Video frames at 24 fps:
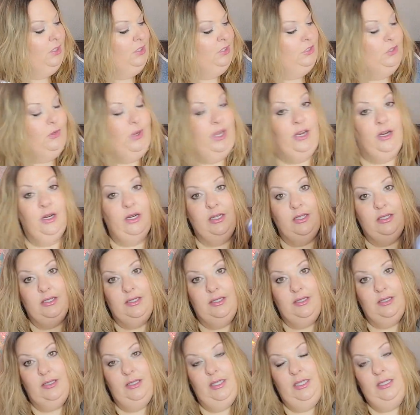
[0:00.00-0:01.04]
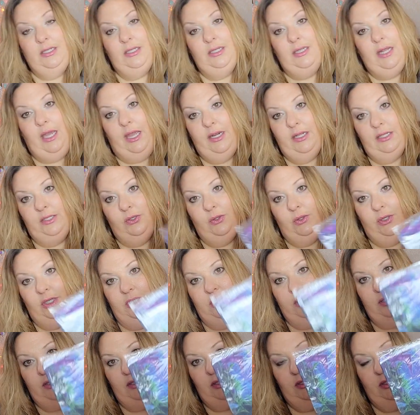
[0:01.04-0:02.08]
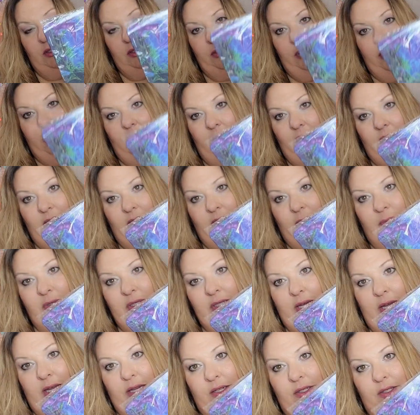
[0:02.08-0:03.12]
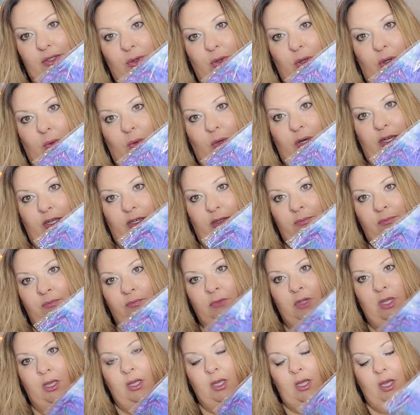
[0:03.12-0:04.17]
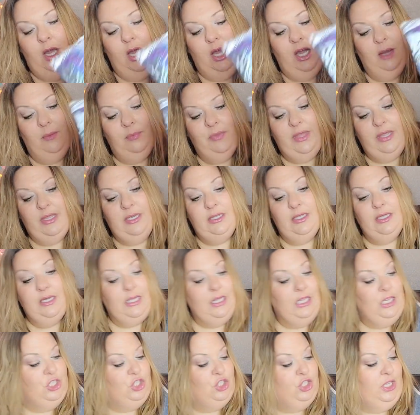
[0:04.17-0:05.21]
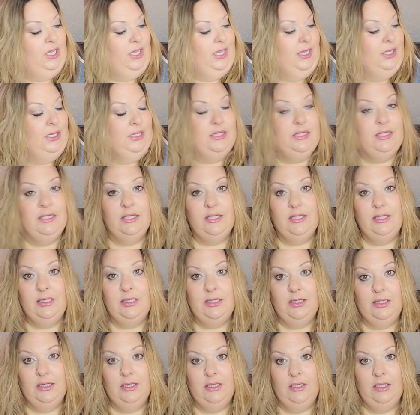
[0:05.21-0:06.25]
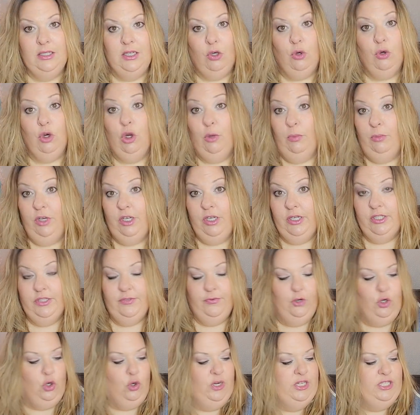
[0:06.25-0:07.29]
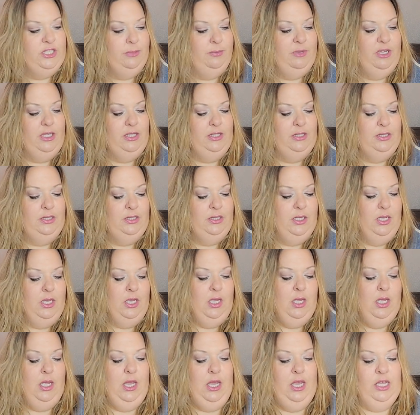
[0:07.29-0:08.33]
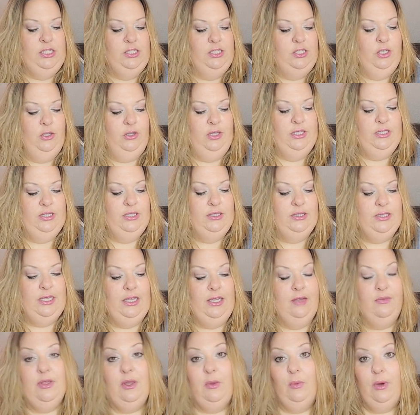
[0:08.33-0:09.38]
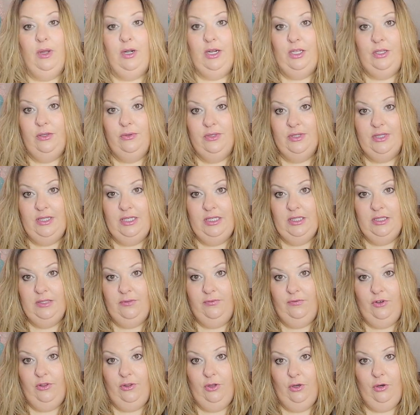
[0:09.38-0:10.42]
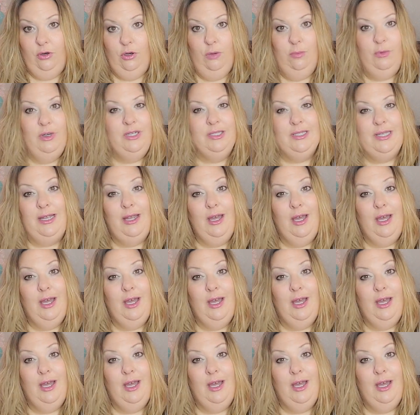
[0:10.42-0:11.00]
So Eric's into dinosaurs, so I got him a dinosaur one. They did each get Chromebooks for Christmas, and so this is like if they want to use these for their Chromebooks.